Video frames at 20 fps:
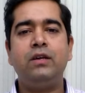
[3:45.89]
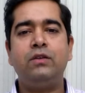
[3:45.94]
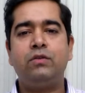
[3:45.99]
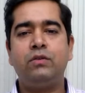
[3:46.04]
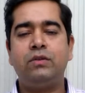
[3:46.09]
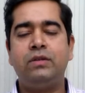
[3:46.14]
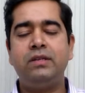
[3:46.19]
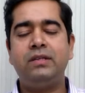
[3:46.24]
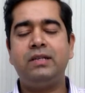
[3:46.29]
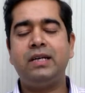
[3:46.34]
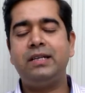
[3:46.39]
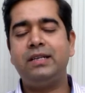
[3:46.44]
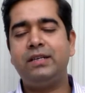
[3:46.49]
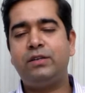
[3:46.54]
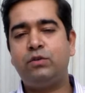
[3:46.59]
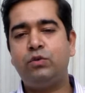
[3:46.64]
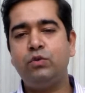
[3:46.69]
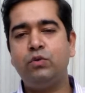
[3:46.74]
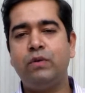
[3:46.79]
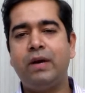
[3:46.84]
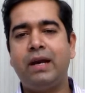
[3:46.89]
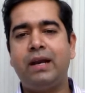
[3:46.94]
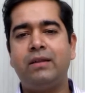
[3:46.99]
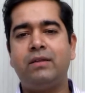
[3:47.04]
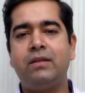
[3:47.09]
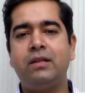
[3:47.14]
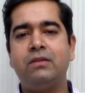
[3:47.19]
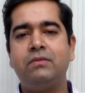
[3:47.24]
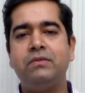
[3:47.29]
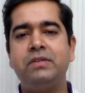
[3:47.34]
So these are the 2
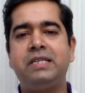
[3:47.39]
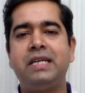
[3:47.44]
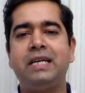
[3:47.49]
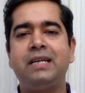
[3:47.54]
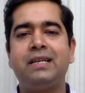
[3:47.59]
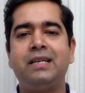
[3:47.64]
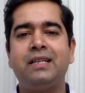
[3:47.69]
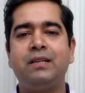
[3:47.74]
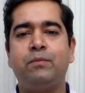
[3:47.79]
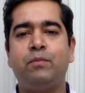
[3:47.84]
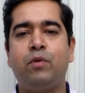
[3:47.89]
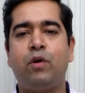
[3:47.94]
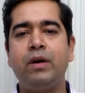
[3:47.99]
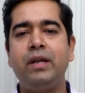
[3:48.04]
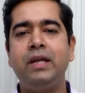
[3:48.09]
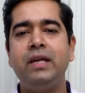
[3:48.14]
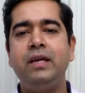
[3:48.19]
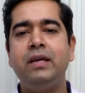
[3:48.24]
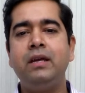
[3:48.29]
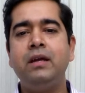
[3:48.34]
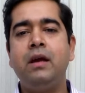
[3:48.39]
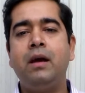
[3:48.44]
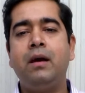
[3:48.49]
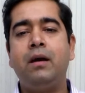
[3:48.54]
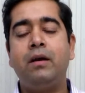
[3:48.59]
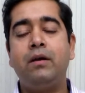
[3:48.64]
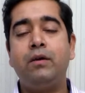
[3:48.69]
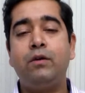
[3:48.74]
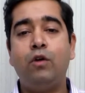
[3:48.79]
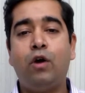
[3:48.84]
viruses which enter the body
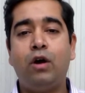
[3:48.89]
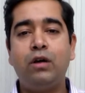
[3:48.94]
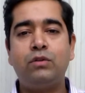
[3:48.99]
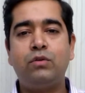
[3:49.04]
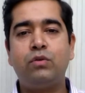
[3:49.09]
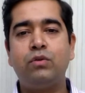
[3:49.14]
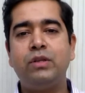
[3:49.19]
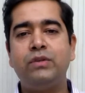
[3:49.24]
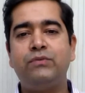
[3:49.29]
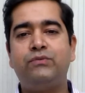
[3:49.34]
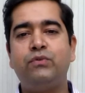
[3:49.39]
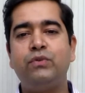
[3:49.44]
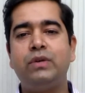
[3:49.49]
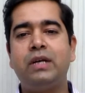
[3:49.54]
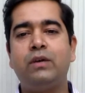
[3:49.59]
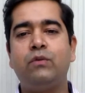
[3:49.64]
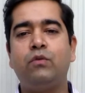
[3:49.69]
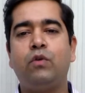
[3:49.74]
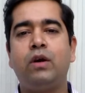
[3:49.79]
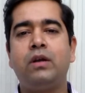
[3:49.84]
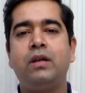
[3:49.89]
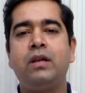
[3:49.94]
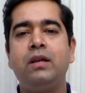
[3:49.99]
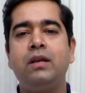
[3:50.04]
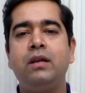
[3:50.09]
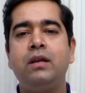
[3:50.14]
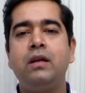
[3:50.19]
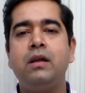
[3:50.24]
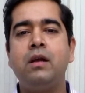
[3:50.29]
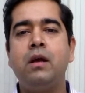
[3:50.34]
not through the food and
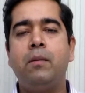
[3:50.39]
water,